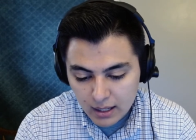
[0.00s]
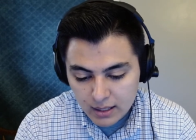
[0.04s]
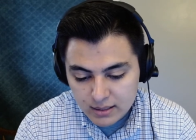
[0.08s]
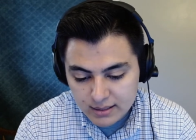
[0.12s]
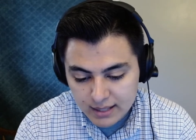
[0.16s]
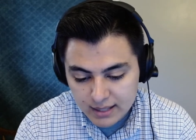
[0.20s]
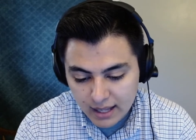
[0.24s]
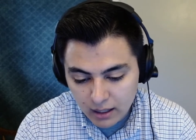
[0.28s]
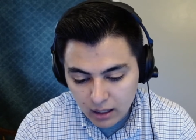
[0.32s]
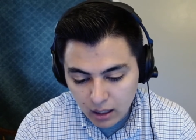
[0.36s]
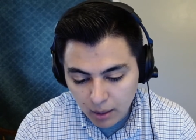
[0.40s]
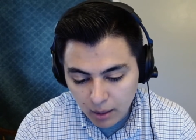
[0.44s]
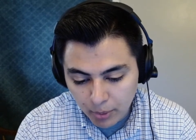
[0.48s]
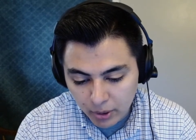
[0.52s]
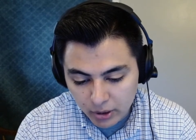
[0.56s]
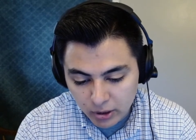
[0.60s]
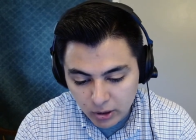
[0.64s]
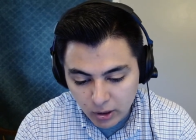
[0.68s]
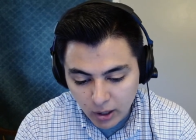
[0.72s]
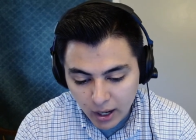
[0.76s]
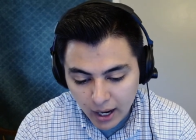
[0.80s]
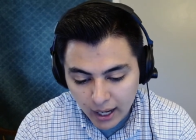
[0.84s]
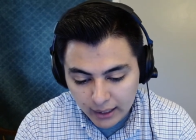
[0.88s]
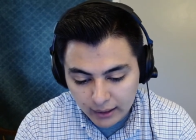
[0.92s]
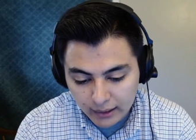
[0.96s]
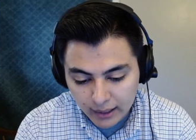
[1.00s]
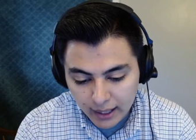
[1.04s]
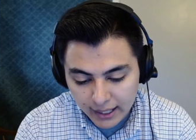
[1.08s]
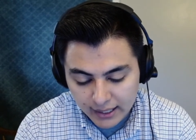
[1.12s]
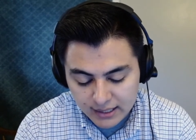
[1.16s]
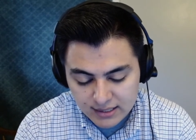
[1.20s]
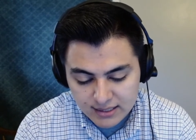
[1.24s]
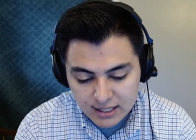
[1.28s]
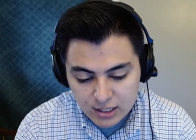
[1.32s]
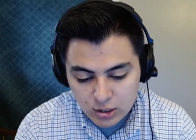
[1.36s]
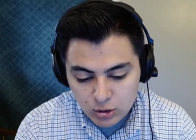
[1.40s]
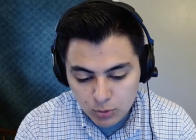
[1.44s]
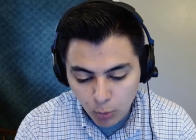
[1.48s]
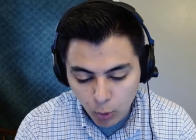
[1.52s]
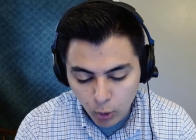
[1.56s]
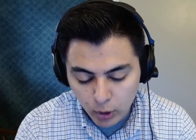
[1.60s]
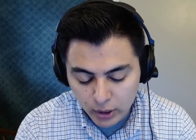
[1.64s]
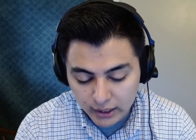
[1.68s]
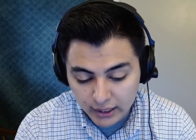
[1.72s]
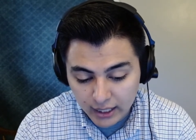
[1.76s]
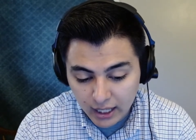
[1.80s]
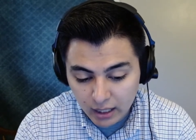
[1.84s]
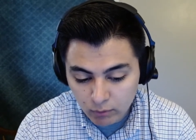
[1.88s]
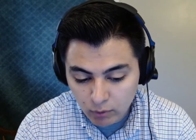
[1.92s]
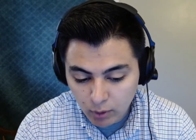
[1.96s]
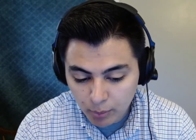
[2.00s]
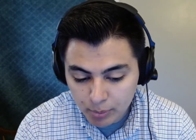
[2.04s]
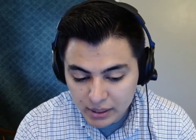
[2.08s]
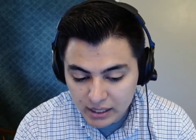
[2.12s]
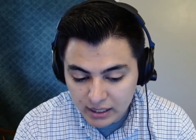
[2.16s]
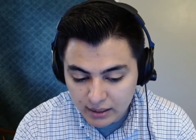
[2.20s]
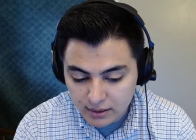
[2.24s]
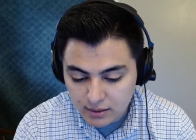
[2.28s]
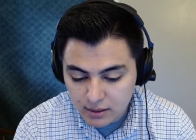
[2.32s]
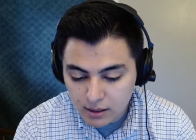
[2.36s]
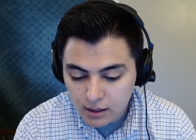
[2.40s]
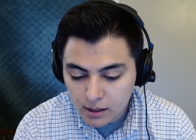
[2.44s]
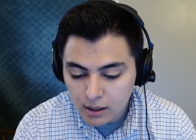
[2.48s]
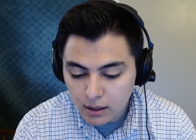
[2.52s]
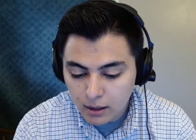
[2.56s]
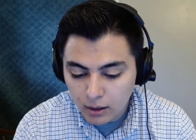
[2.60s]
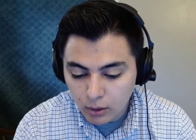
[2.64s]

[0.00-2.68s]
Stand up on your hind legs each morning and repeat